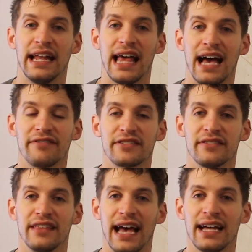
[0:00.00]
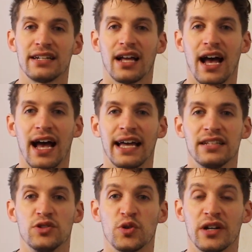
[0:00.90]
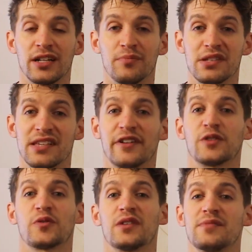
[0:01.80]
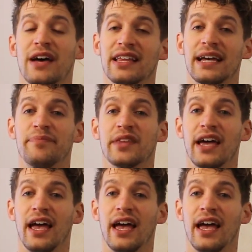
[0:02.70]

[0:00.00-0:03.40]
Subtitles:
and after that, I joined Pacific Northwest Ballet.